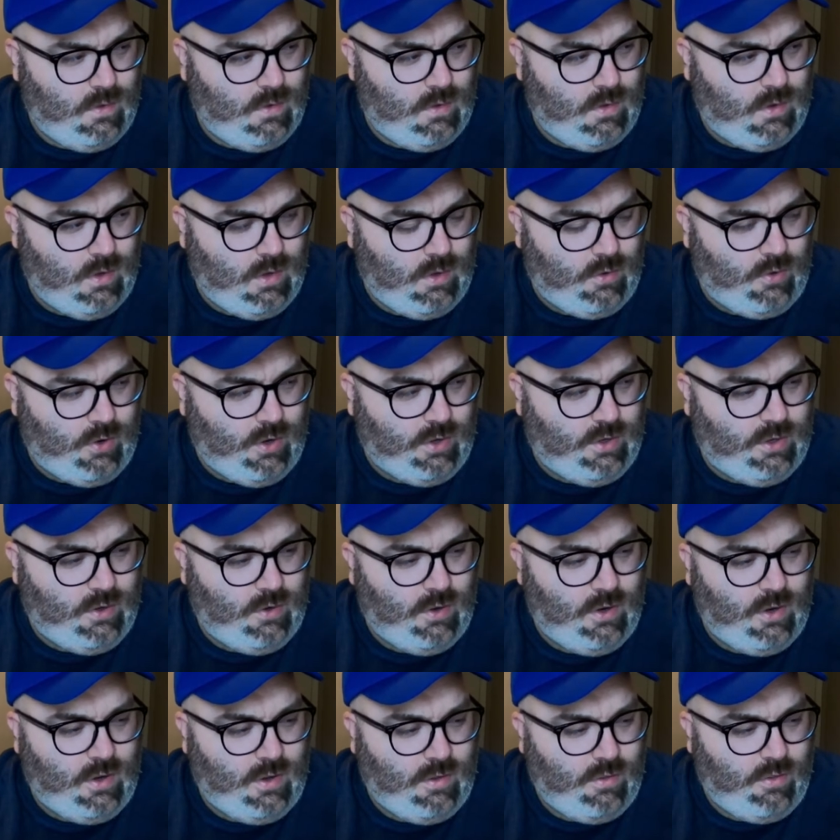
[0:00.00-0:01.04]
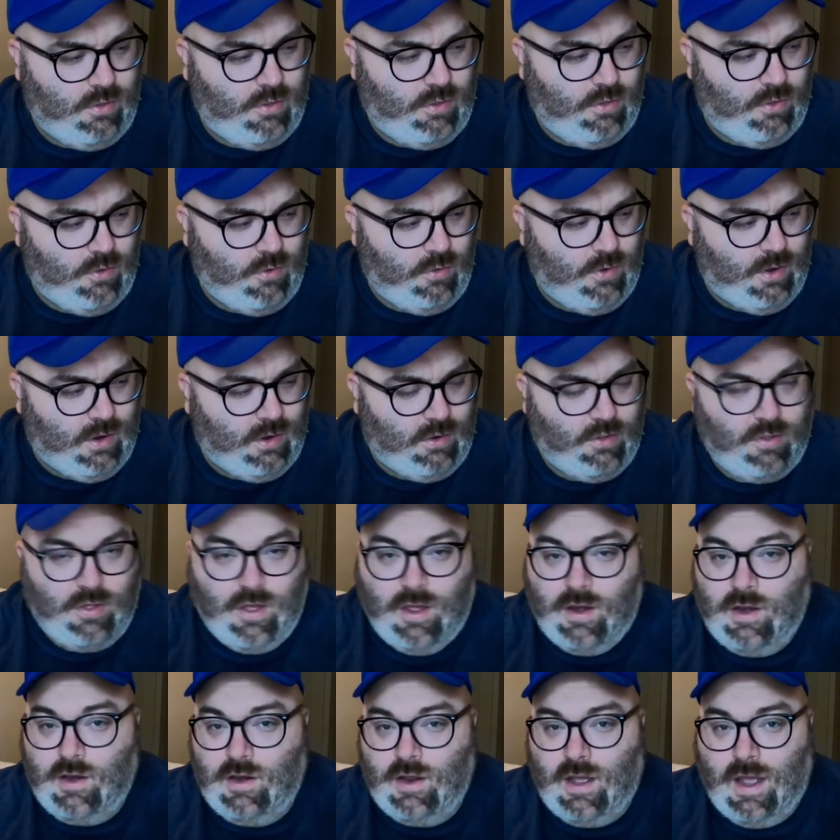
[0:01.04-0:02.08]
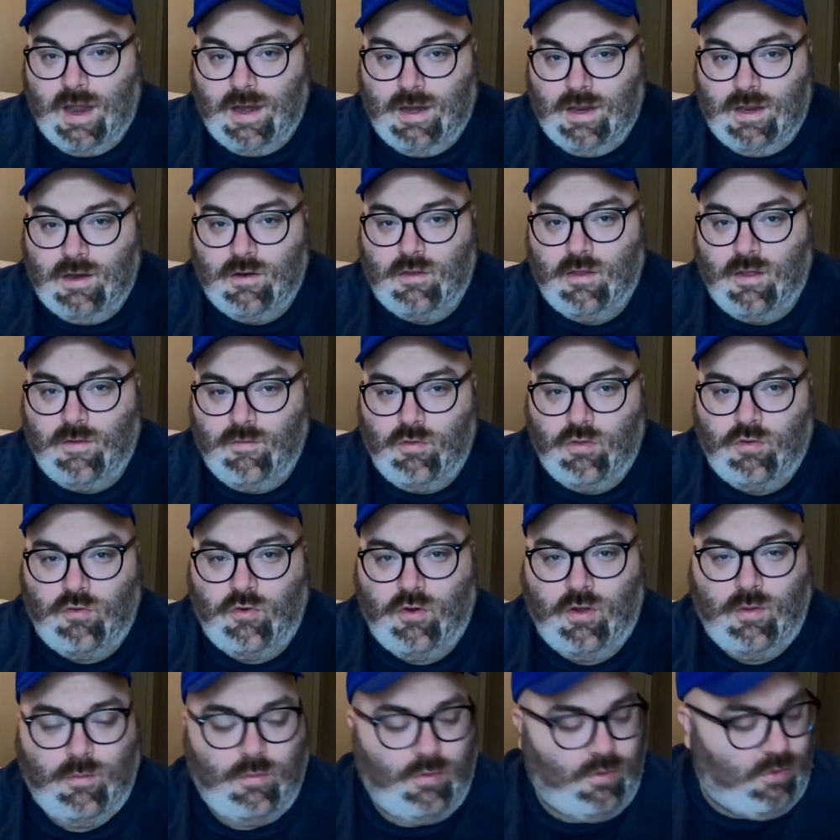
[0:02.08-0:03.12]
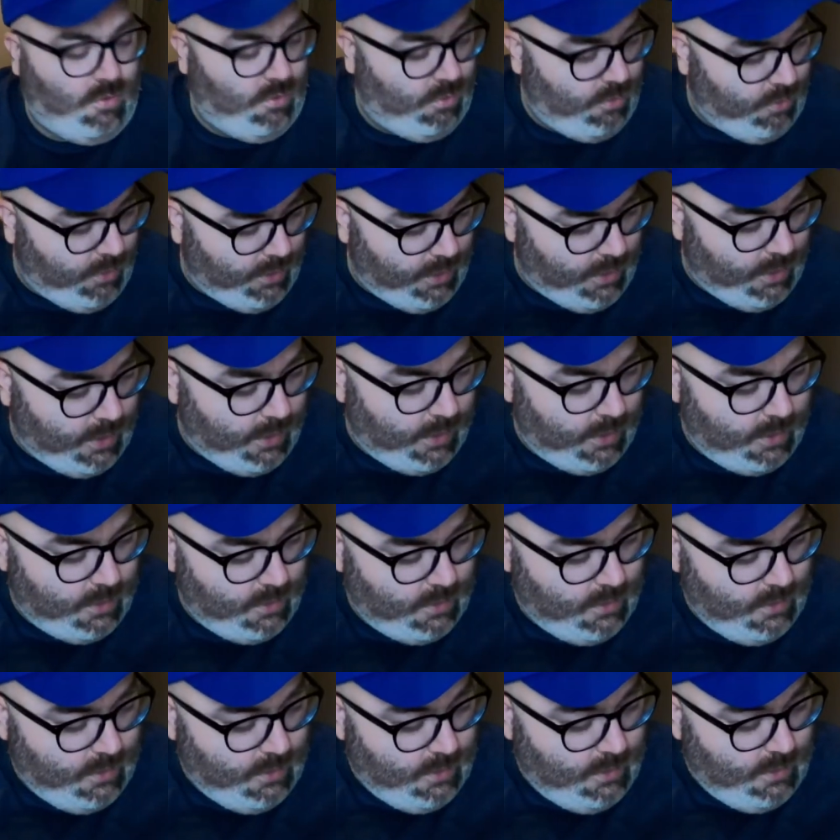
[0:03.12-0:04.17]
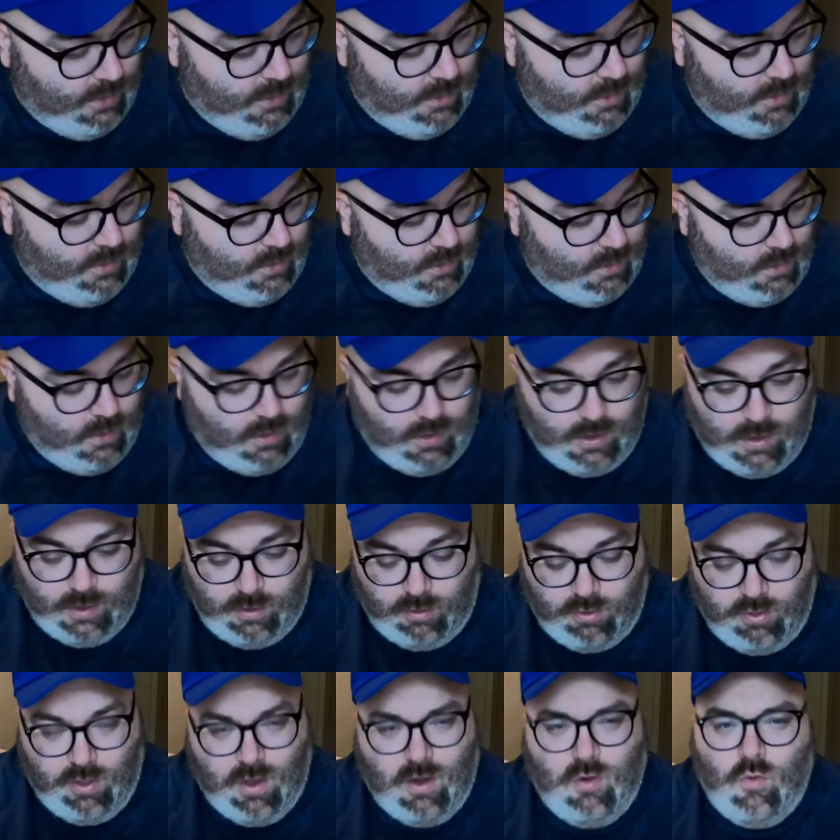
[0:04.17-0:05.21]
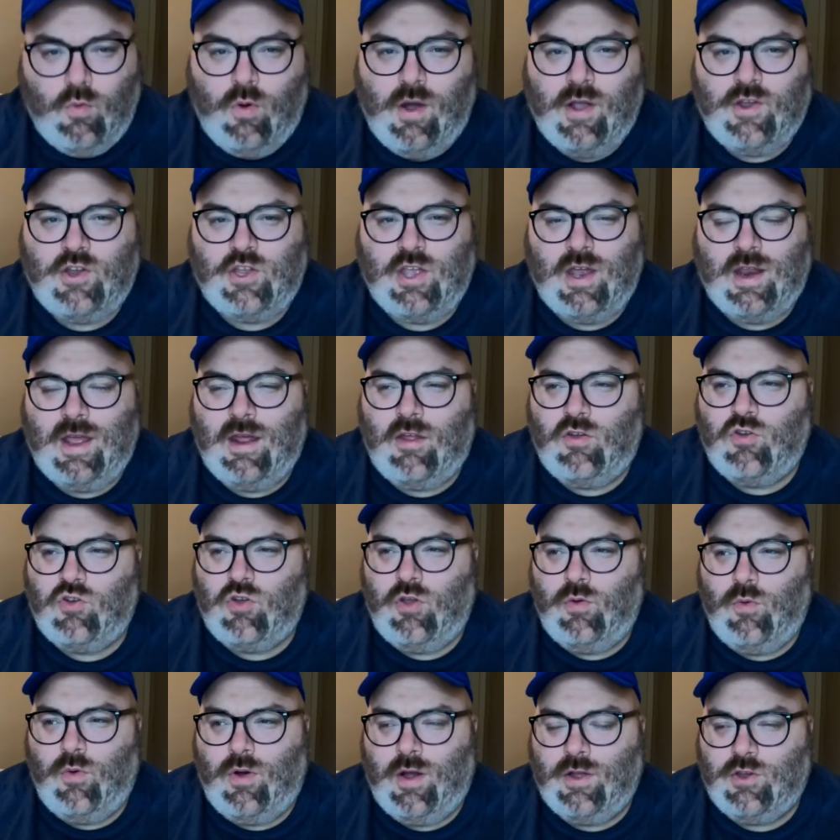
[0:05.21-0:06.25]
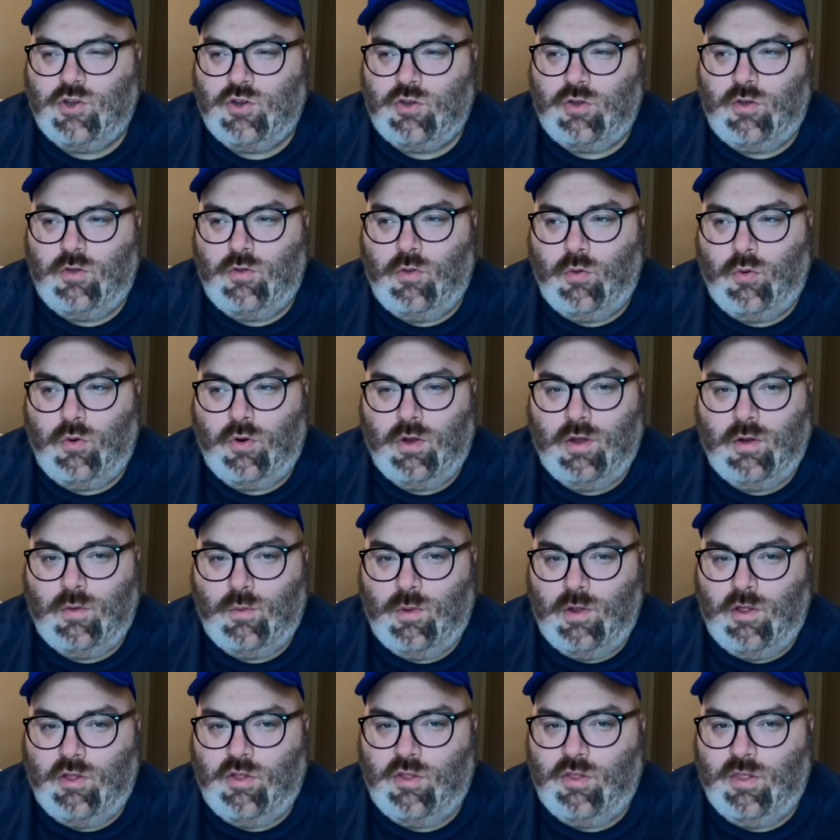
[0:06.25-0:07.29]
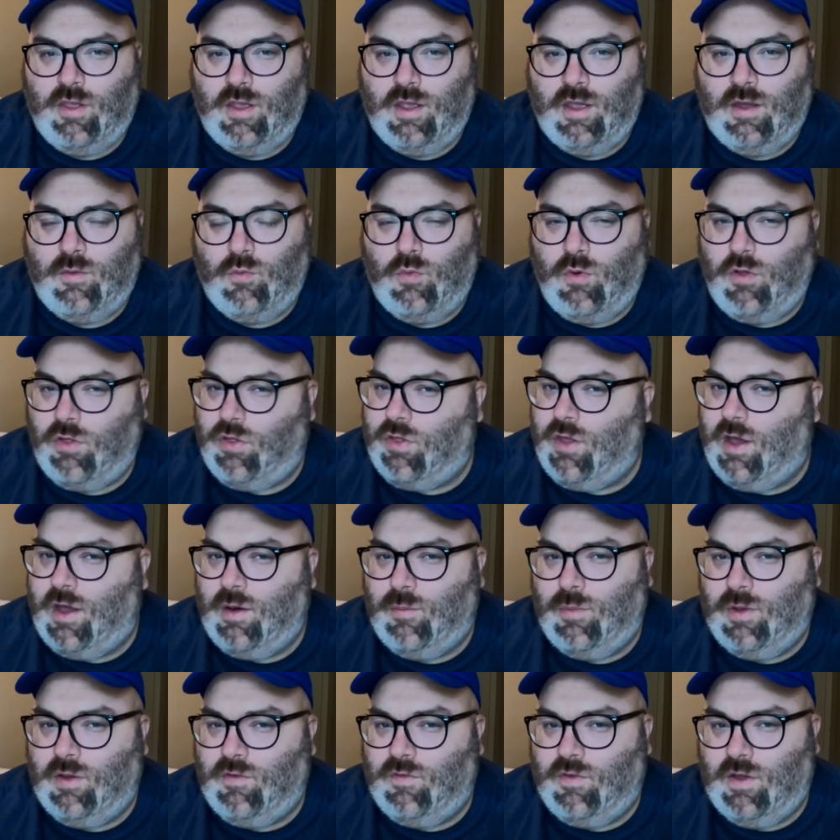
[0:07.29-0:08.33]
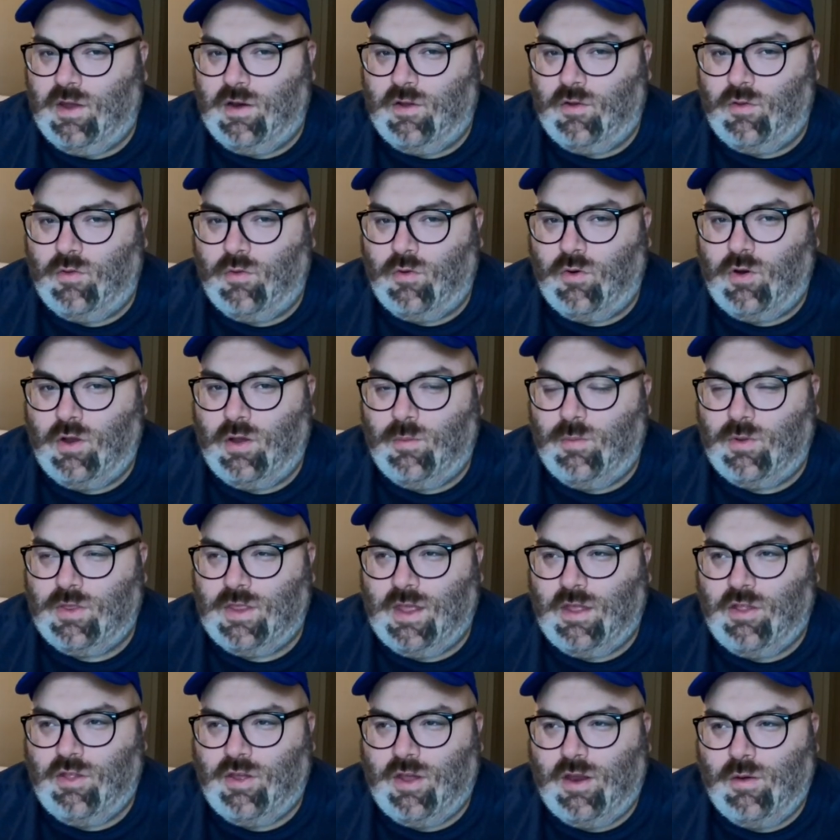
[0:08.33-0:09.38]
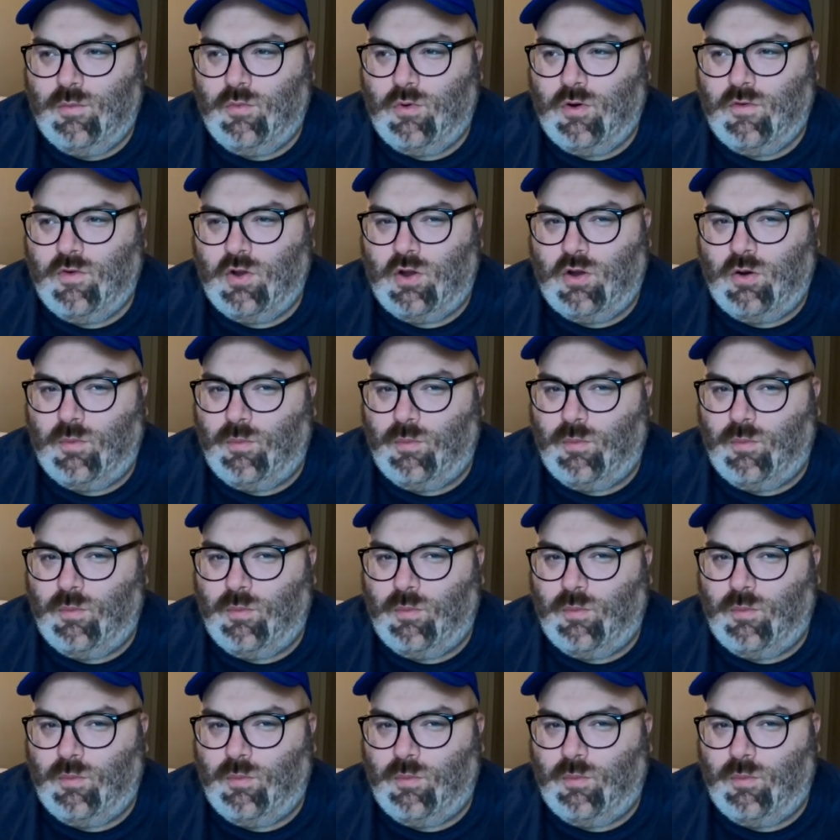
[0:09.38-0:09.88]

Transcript: Criterions, so I decided I need Love Streams, so I got it. Excited to watch that. I actually watched Gloria recently. I was not a big fan of Gloria, but that's kind of more of a